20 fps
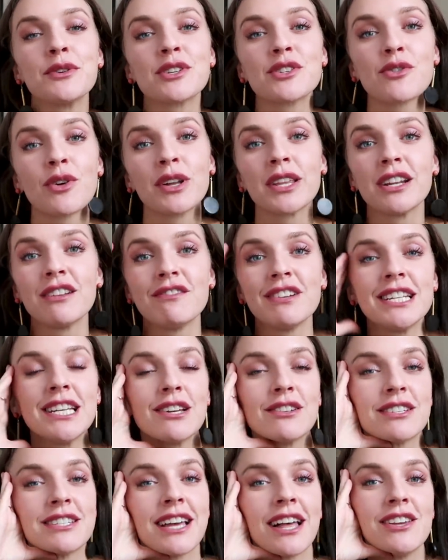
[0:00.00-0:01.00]
a short little
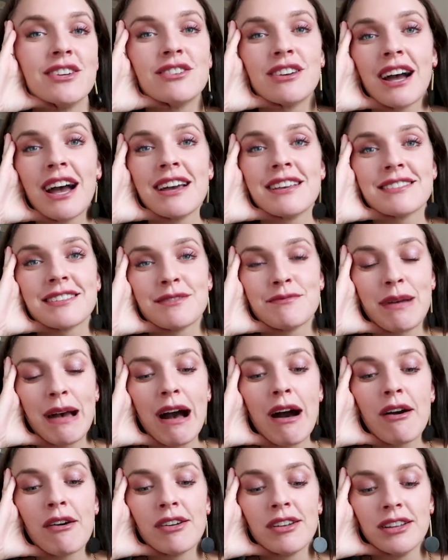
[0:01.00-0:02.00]
video to tell you guys
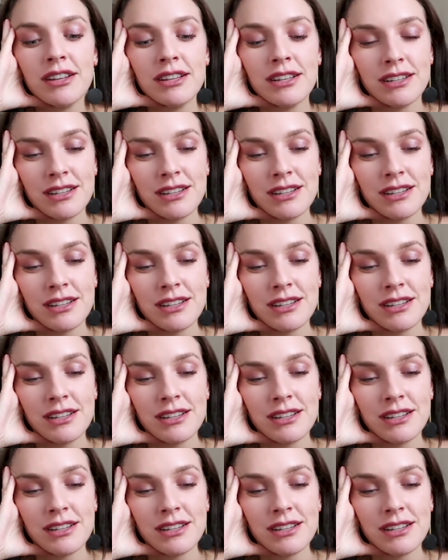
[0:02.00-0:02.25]
about